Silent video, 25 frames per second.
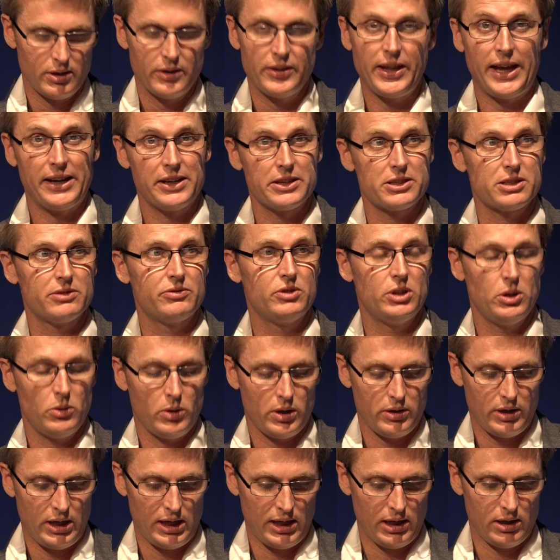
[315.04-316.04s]
That is a
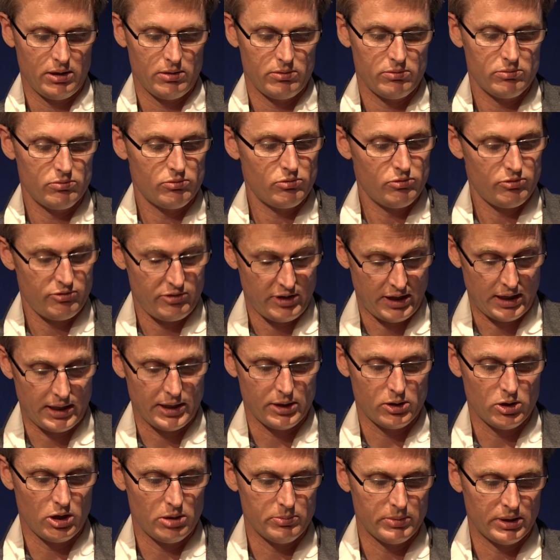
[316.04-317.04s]
view I hear
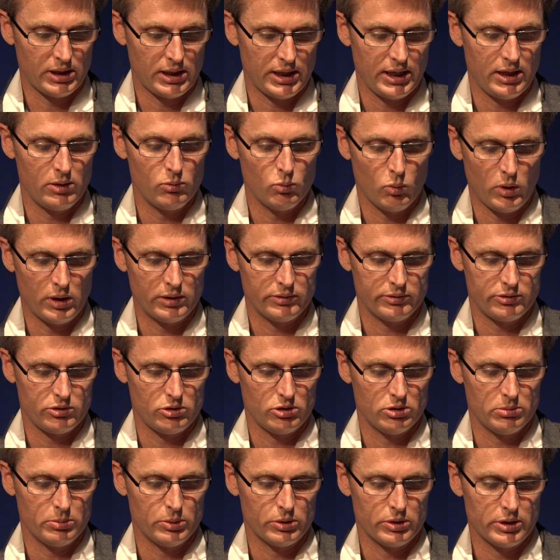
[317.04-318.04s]
fairly commonly in one
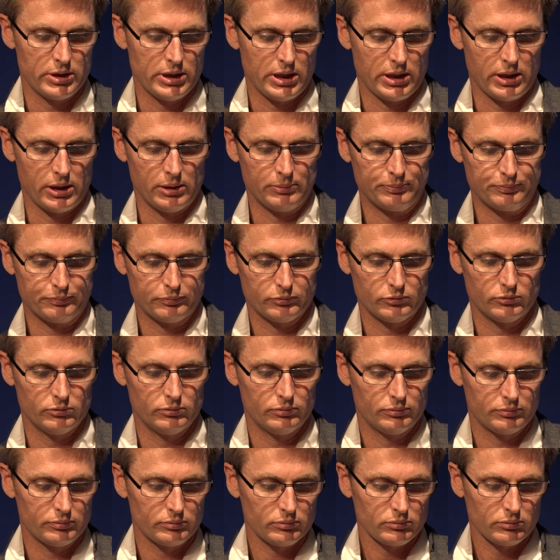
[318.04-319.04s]
form or another.
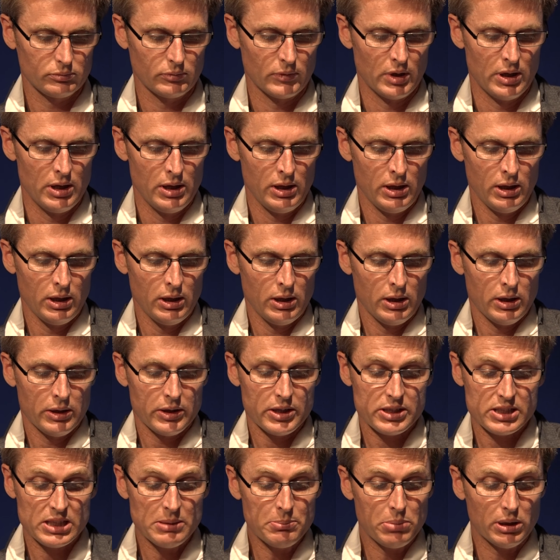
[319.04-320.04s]

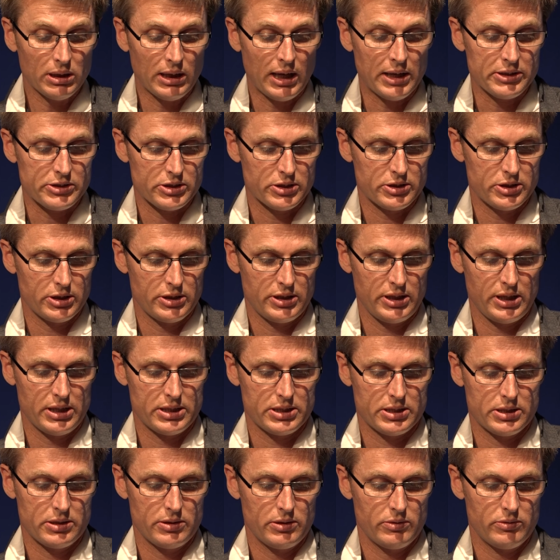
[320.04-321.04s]
The simple answer to
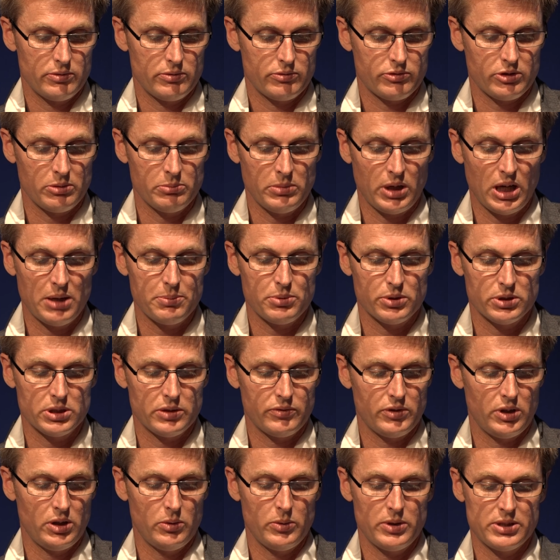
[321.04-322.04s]
this, from my point
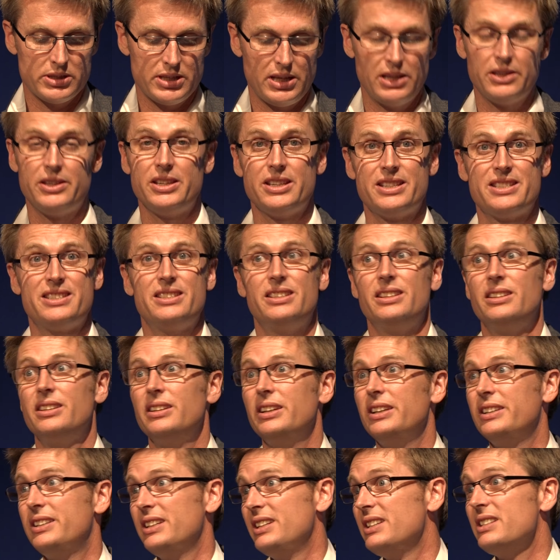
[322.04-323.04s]
of view, is that
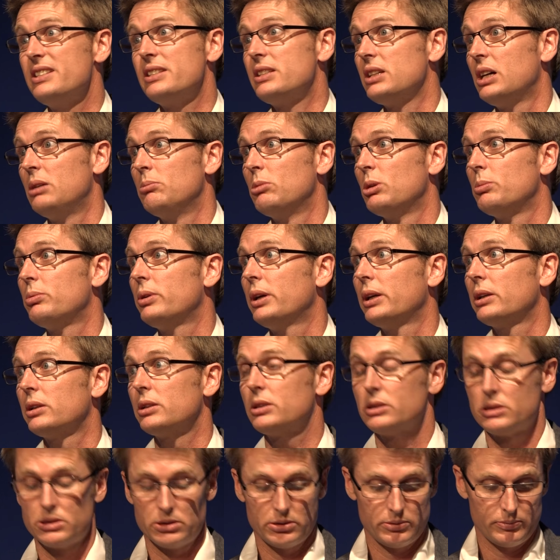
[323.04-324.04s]
it is Dharma
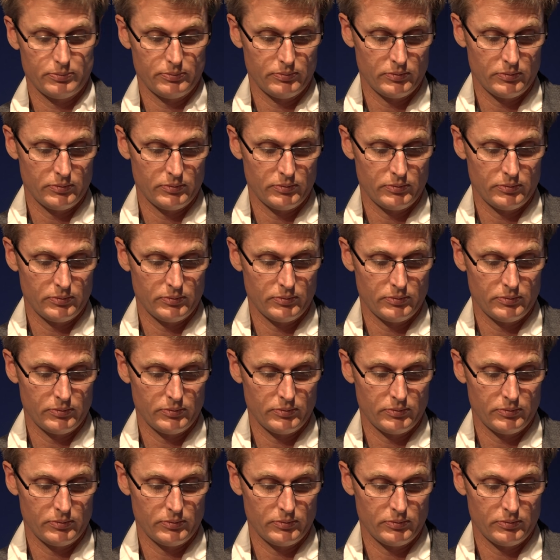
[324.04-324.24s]
practice.